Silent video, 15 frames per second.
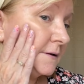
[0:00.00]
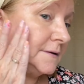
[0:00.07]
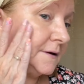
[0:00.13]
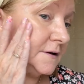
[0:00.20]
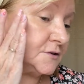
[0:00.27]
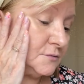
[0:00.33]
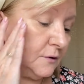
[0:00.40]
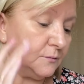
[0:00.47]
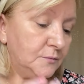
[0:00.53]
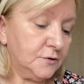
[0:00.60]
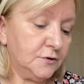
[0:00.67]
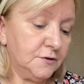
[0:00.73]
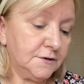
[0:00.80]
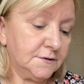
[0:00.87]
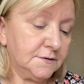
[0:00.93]
that's what we're
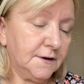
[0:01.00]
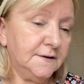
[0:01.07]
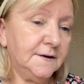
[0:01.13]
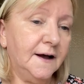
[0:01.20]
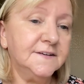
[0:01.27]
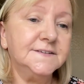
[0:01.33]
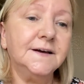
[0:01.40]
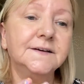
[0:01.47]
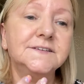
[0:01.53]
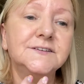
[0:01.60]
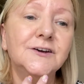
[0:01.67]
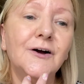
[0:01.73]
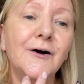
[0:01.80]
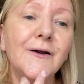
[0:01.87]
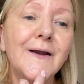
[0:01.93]
going to test
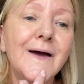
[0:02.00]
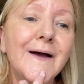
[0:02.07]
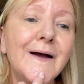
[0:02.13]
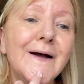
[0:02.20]
it on.